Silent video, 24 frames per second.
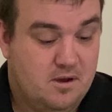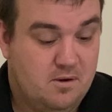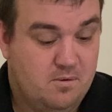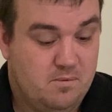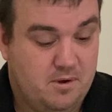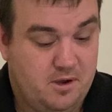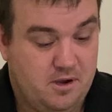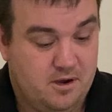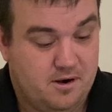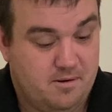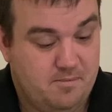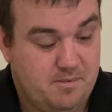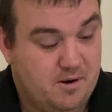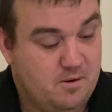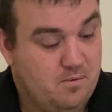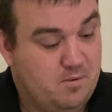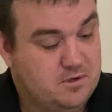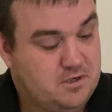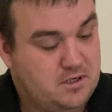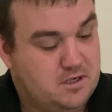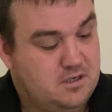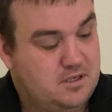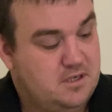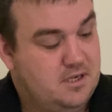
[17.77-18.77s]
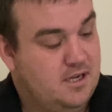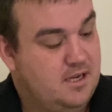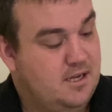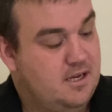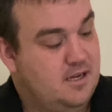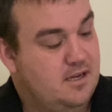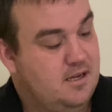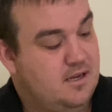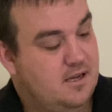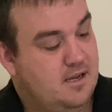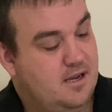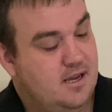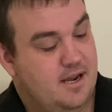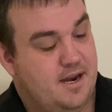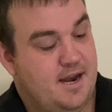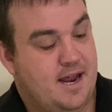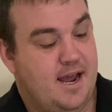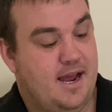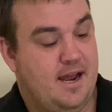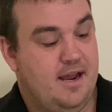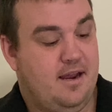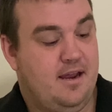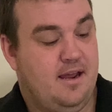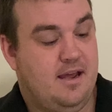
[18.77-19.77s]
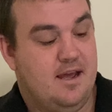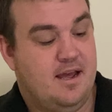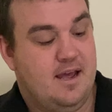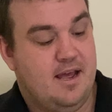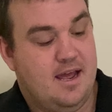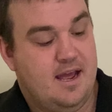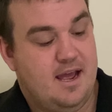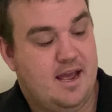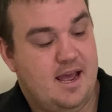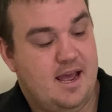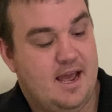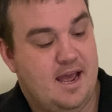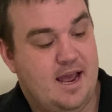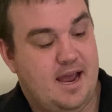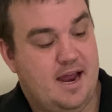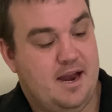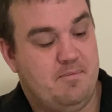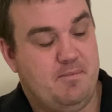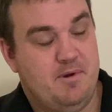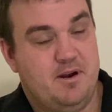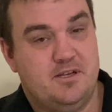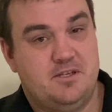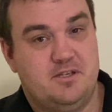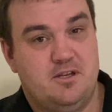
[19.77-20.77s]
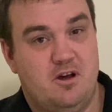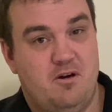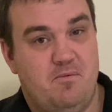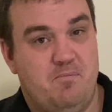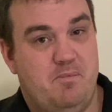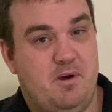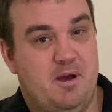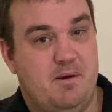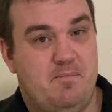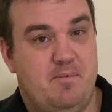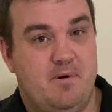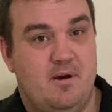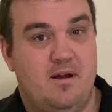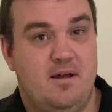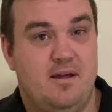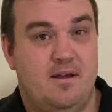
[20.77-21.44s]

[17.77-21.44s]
We've got a bit of Worcestershire, an egg, and a bit of salt and pepper.